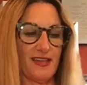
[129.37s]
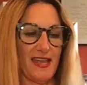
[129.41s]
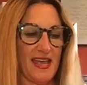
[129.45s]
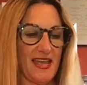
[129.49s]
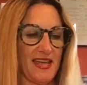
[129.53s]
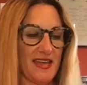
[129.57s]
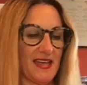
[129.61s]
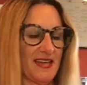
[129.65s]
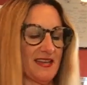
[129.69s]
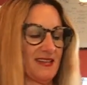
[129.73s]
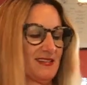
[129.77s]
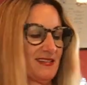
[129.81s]

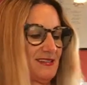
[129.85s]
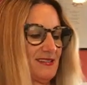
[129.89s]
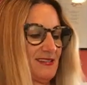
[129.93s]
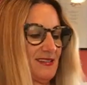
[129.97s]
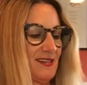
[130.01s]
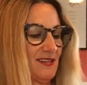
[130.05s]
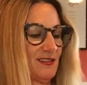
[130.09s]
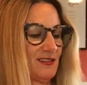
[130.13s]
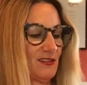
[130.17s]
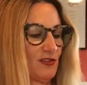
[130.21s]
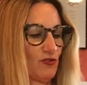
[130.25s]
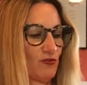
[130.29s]
and it's
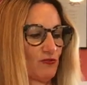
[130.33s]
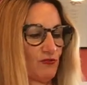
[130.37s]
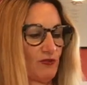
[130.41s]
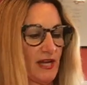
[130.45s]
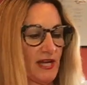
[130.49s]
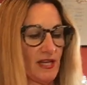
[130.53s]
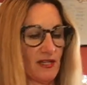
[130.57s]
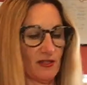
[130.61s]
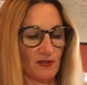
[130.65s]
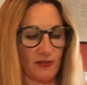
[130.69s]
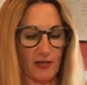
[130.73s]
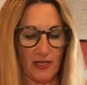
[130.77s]
a
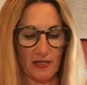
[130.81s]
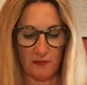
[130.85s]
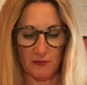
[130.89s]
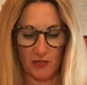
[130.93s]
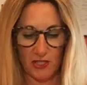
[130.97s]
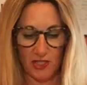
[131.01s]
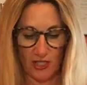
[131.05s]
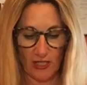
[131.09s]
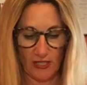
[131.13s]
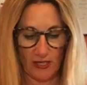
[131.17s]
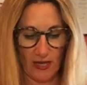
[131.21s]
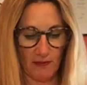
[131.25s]
great
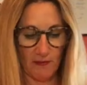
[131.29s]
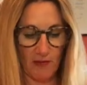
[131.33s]
machine.